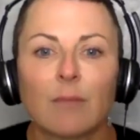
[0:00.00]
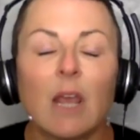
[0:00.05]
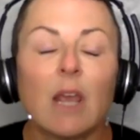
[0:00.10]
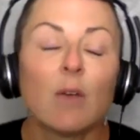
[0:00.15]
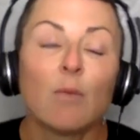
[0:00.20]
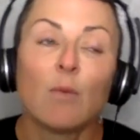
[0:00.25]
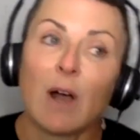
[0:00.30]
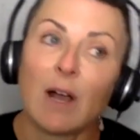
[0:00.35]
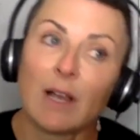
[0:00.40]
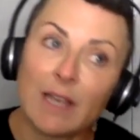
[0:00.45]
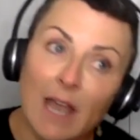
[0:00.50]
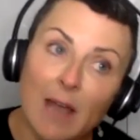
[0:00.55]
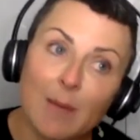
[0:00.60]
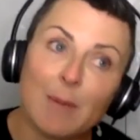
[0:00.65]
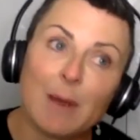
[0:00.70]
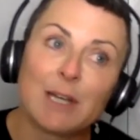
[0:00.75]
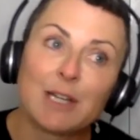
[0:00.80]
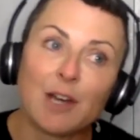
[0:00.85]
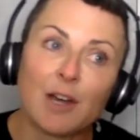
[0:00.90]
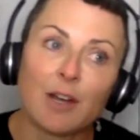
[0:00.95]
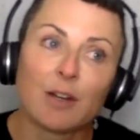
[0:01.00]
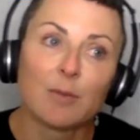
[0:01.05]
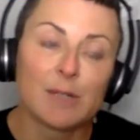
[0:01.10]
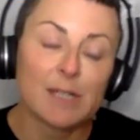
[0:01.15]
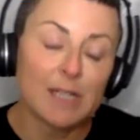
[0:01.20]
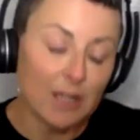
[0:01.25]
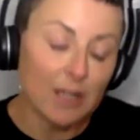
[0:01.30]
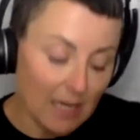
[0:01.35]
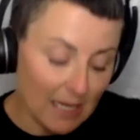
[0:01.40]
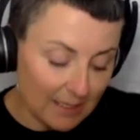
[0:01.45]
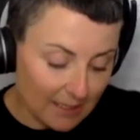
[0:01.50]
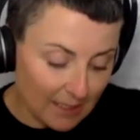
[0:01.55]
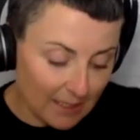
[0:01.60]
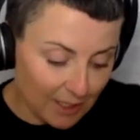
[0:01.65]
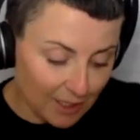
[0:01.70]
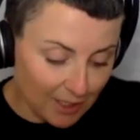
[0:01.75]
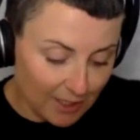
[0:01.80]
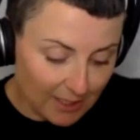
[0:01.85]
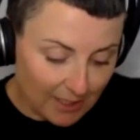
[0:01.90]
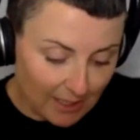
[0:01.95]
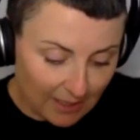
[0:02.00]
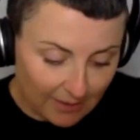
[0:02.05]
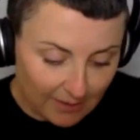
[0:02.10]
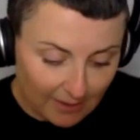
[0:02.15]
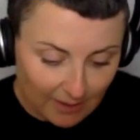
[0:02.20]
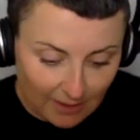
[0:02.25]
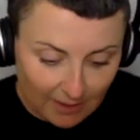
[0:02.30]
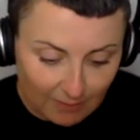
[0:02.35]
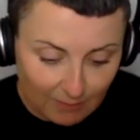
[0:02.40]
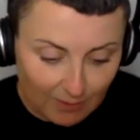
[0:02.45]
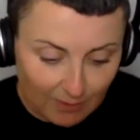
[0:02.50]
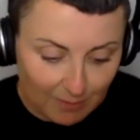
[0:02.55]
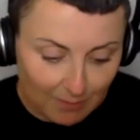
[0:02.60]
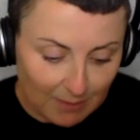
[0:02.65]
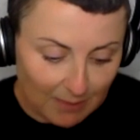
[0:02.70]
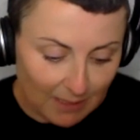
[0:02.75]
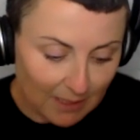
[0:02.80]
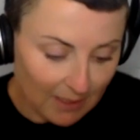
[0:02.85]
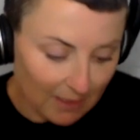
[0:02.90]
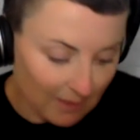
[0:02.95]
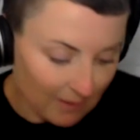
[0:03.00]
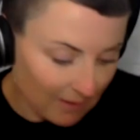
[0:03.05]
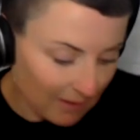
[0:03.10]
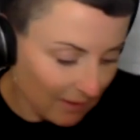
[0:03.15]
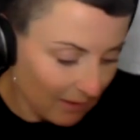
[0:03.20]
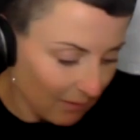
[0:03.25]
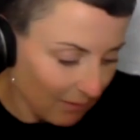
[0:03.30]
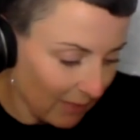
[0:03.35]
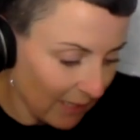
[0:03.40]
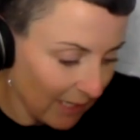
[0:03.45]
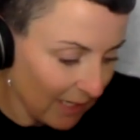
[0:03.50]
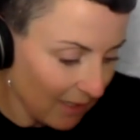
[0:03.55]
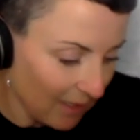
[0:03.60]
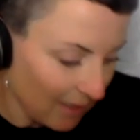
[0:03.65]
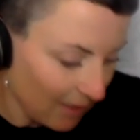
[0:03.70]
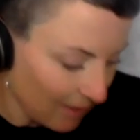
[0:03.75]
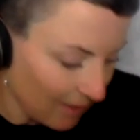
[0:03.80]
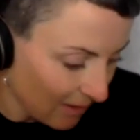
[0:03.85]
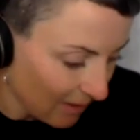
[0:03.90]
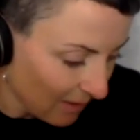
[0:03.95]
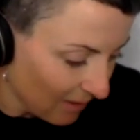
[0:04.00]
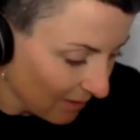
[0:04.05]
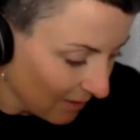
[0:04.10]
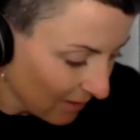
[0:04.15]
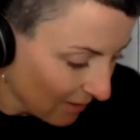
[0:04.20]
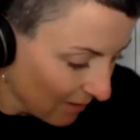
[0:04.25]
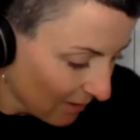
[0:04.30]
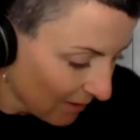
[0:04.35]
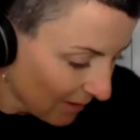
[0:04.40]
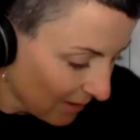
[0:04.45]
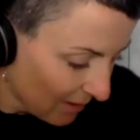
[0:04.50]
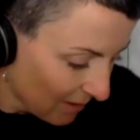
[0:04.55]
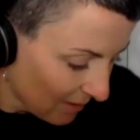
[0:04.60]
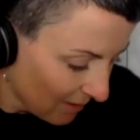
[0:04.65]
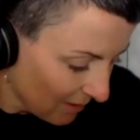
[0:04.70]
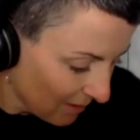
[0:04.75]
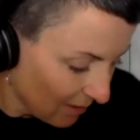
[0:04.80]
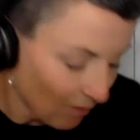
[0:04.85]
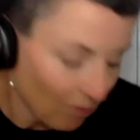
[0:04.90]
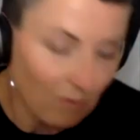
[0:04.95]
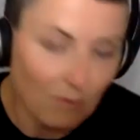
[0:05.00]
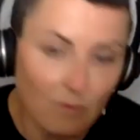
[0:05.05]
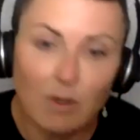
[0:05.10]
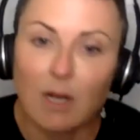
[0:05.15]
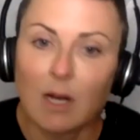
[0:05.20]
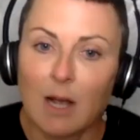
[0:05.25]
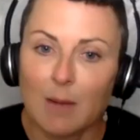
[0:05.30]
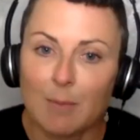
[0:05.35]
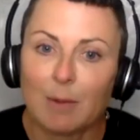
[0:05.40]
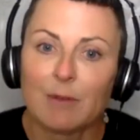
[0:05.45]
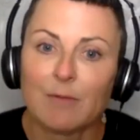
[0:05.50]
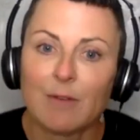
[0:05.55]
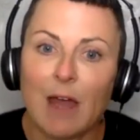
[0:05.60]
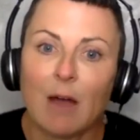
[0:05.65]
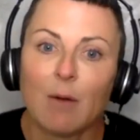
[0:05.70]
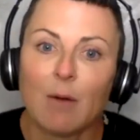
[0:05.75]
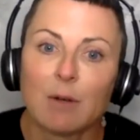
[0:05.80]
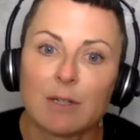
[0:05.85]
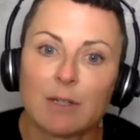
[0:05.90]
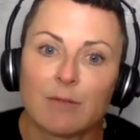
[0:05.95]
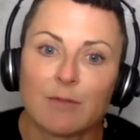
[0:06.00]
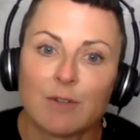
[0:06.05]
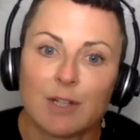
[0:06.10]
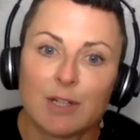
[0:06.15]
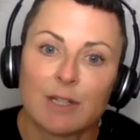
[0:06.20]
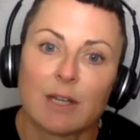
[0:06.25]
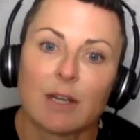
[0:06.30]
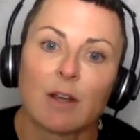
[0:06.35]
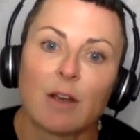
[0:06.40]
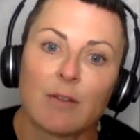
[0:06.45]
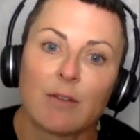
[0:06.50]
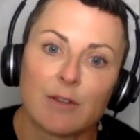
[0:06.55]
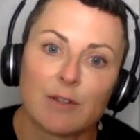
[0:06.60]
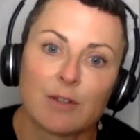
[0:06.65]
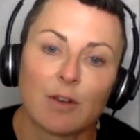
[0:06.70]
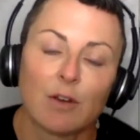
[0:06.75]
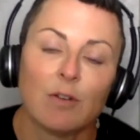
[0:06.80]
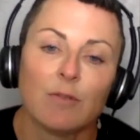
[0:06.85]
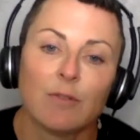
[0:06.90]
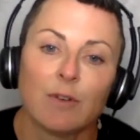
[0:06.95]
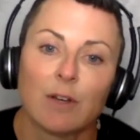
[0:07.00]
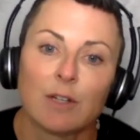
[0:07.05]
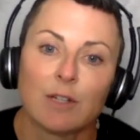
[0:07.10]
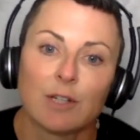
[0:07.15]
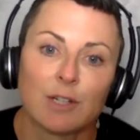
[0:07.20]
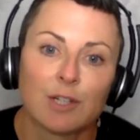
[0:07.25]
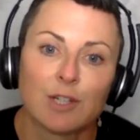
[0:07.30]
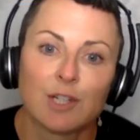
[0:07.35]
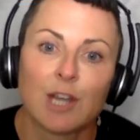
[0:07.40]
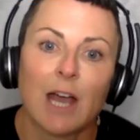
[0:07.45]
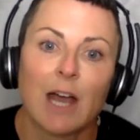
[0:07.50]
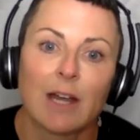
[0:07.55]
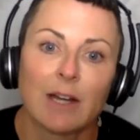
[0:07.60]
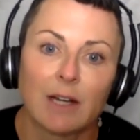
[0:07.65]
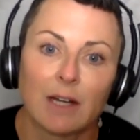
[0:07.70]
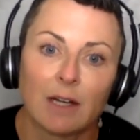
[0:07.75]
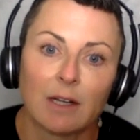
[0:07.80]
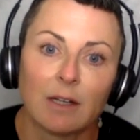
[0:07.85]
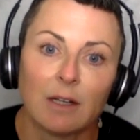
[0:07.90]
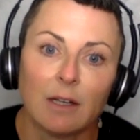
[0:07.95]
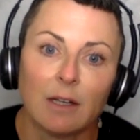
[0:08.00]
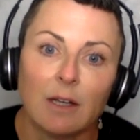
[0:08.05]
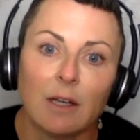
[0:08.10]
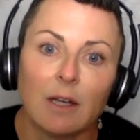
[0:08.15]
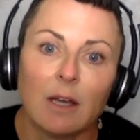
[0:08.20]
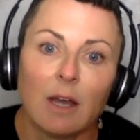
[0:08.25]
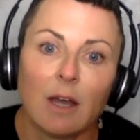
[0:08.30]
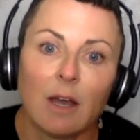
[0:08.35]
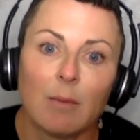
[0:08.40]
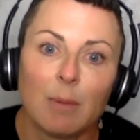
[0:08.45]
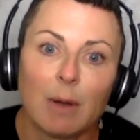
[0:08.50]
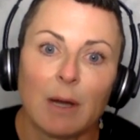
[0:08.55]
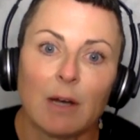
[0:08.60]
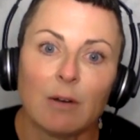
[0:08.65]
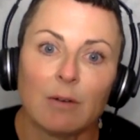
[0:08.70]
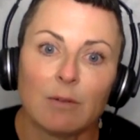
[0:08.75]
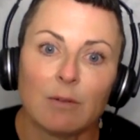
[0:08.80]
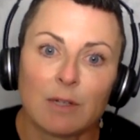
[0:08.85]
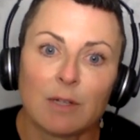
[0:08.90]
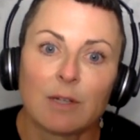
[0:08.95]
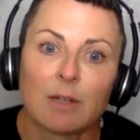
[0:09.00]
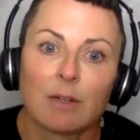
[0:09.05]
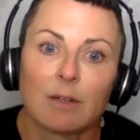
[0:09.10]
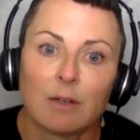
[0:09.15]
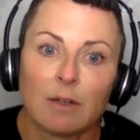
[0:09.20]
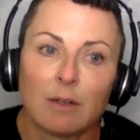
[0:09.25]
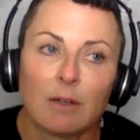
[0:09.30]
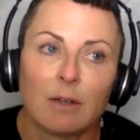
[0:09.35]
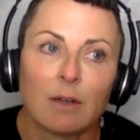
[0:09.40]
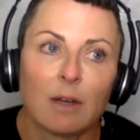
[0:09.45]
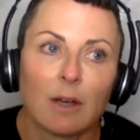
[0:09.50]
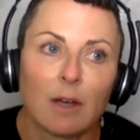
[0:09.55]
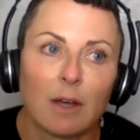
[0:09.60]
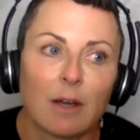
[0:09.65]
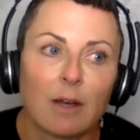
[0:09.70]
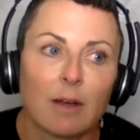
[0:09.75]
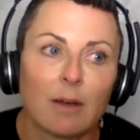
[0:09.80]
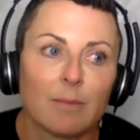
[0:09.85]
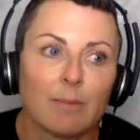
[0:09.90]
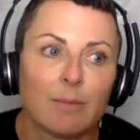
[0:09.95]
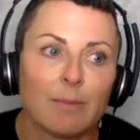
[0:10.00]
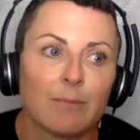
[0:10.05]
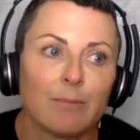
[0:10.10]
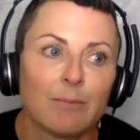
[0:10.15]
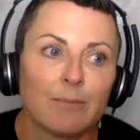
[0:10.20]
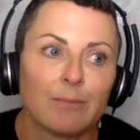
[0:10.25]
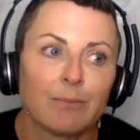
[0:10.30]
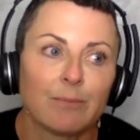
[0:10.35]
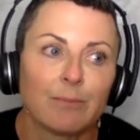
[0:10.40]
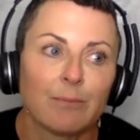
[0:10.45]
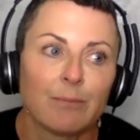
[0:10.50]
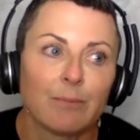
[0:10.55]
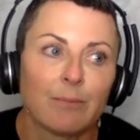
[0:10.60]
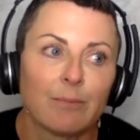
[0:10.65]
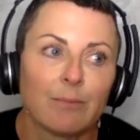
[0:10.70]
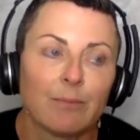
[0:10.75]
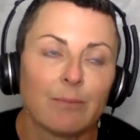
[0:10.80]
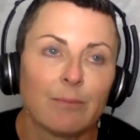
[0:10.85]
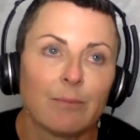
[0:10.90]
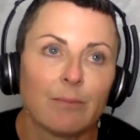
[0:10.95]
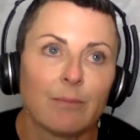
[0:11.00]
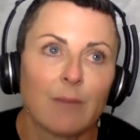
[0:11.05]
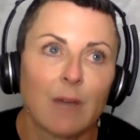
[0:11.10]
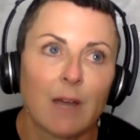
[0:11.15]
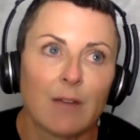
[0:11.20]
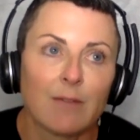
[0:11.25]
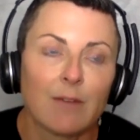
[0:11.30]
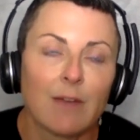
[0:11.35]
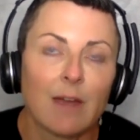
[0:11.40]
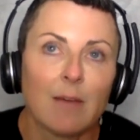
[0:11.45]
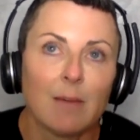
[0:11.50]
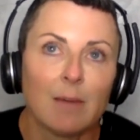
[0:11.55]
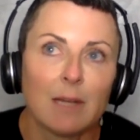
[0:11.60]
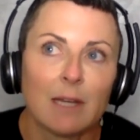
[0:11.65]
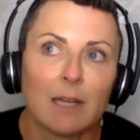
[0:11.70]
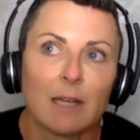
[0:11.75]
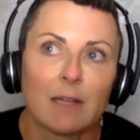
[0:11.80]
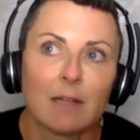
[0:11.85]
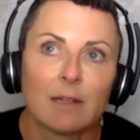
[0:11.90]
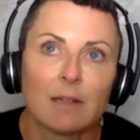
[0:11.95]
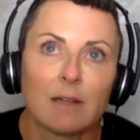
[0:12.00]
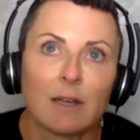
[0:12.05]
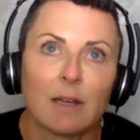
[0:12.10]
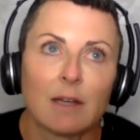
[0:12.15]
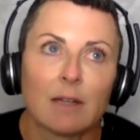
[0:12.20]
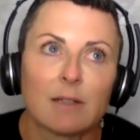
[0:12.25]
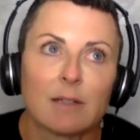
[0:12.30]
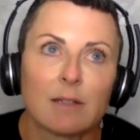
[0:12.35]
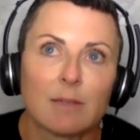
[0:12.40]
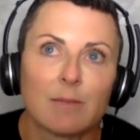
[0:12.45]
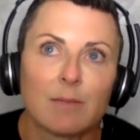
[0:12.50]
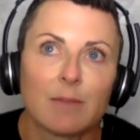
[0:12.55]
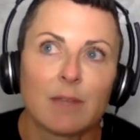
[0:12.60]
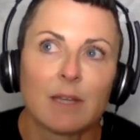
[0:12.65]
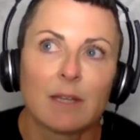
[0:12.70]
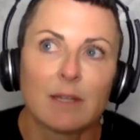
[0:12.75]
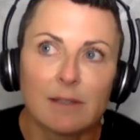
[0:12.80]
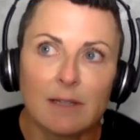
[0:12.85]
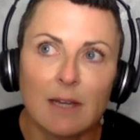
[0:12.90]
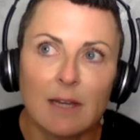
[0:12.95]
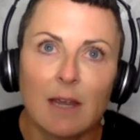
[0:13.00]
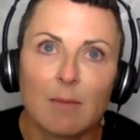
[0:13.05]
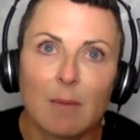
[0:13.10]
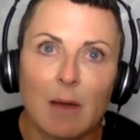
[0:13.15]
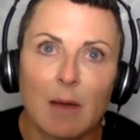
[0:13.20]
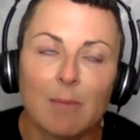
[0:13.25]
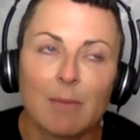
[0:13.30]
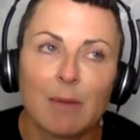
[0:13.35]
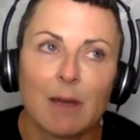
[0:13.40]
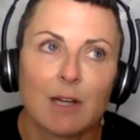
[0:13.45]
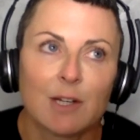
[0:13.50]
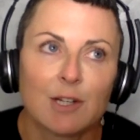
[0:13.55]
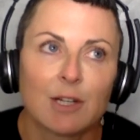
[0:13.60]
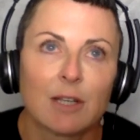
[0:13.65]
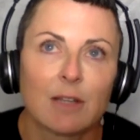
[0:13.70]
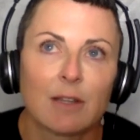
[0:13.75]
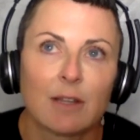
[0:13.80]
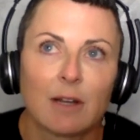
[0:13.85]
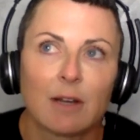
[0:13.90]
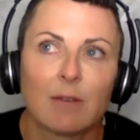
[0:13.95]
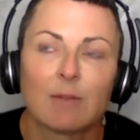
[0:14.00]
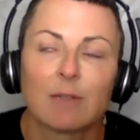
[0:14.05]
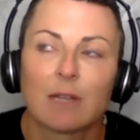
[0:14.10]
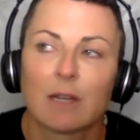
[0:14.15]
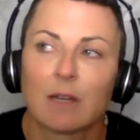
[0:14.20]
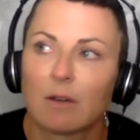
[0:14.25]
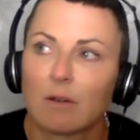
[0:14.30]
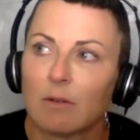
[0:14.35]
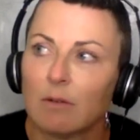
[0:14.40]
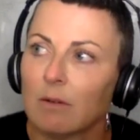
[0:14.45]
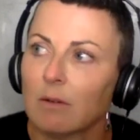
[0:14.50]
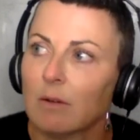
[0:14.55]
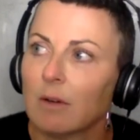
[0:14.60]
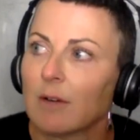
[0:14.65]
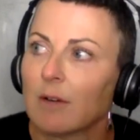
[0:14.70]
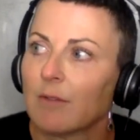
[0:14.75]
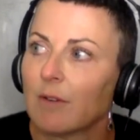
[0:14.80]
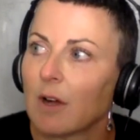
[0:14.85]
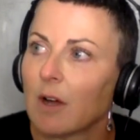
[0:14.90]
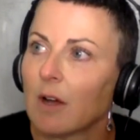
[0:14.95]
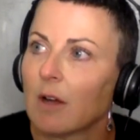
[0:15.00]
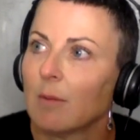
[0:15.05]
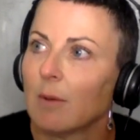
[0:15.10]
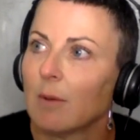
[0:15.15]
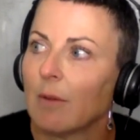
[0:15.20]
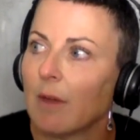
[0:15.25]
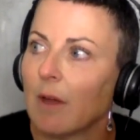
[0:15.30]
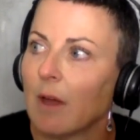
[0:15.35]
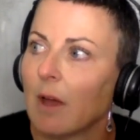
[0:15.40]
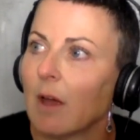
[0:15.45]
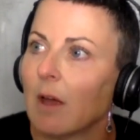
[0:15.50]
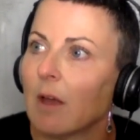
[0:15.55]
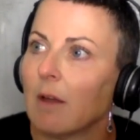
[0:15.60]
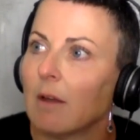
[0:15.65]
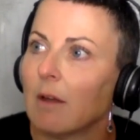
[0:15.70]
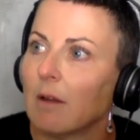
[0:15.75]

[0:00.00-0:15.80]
Well, yeah, my daughter was here last night. She stayed the night with me, and we had a couple of hours of just sitting on the sofa, just chatting about um, my family, and some things came up actually that I was like, oh, I forgot about that.